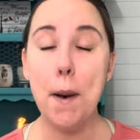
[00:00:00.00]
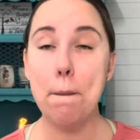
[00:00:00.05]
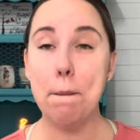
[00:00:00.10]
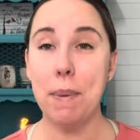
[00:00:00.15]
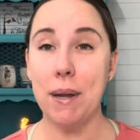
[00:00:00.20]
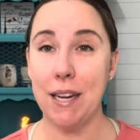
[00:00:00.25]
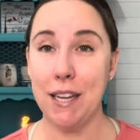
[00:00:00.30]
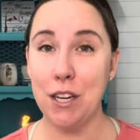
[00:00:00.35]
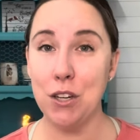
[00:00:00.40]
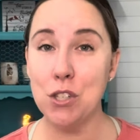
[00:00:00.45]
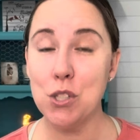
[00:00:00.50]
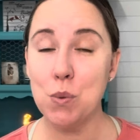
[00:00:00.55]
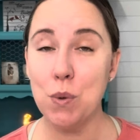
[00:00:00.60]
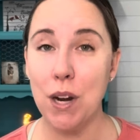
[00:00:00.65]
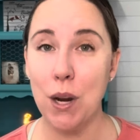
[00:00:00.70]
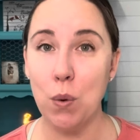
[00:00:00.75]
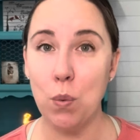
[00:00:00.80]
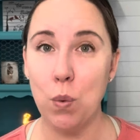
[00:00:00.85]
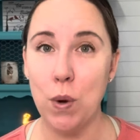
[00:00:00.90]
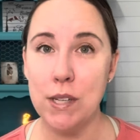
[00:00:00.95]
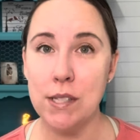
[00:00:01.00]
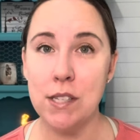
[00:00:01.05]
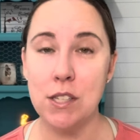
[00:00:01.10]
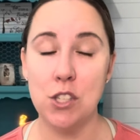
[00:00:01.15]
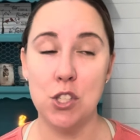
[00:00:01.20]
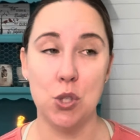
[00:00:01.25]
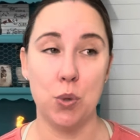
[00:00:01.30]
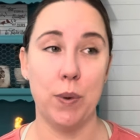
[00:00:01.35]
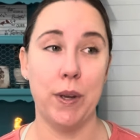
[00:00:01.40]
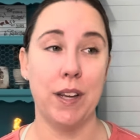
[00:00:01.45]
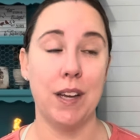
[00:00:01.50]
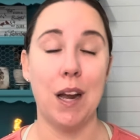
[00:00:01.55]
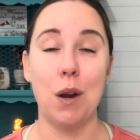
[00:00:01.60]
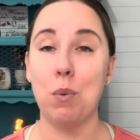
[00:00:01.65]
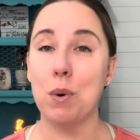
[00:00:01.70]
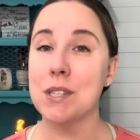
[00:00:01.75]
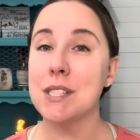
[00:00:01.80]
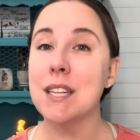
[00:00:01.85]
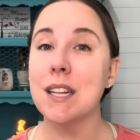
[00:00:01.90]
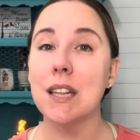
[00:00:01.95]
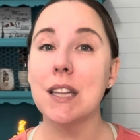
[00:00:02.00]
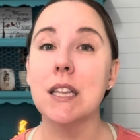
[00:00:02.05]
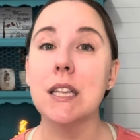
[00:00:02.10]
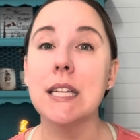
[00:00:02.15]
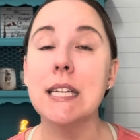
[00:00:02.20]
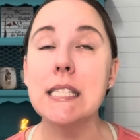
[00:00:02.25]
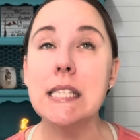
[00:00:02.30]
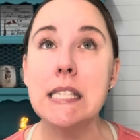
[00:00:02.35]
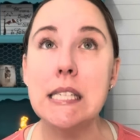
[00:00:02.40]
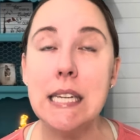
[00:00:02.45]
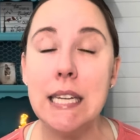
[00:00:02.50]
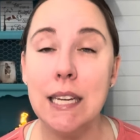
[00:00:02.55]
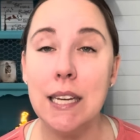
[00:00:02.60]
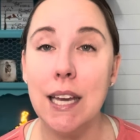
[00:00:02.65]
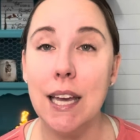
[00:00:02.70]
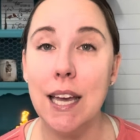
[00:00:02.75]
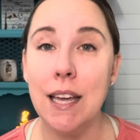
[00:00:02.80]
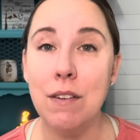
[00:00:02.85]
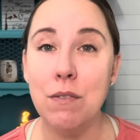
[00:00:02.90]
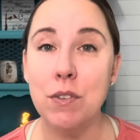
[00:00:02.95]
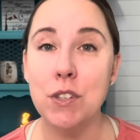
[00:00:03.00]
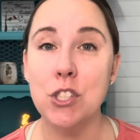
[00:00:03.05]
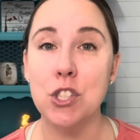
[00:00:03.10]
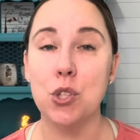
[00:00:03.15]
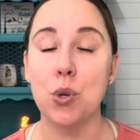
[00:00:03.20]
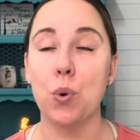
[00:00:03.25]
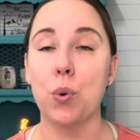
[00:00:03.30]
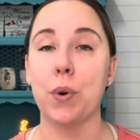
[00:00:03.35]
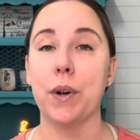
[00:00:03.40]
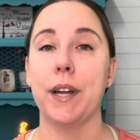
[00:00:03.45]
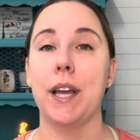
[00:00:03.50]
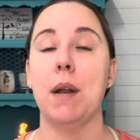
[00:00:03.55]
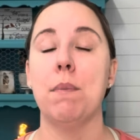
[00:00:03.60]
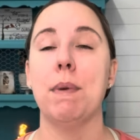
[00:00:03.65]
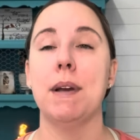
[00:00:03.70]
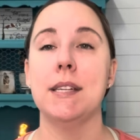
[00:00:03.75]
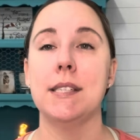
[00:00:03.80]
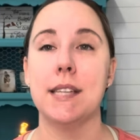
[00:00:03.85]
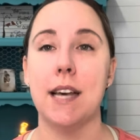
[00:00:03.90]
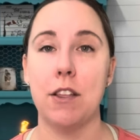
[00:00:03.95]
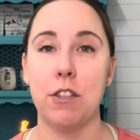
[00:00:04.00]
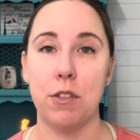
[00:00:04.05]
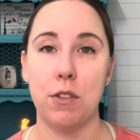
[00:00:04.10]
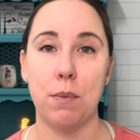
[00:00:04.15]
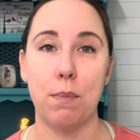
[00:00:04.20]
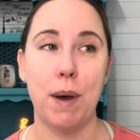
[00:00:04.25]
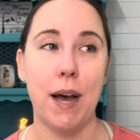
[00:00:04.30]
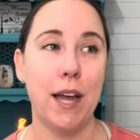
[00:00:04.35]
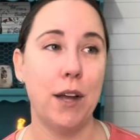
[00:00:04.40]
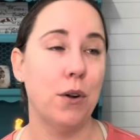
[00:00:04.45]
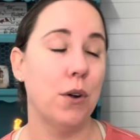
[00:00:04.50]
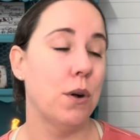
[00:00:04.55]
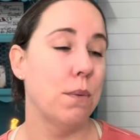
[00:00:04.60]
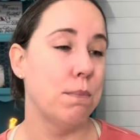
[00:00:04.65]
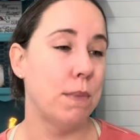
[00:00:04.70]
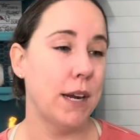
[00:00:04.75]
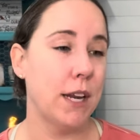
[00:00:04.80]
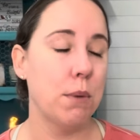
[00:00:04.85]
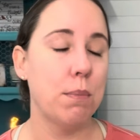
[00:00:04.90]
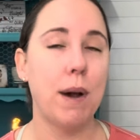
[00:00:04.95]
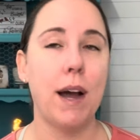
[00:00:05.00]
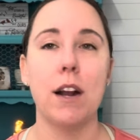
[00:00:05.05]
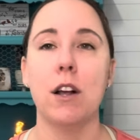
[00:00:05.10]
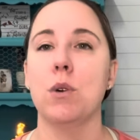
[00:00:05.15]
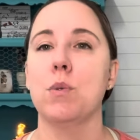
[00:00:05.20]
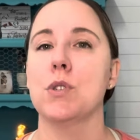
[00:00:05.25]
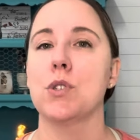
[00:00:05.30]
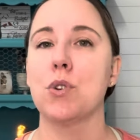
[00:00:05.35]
But here's what I wasn't doing. I wasn't listing inventory and my death pile, money pile was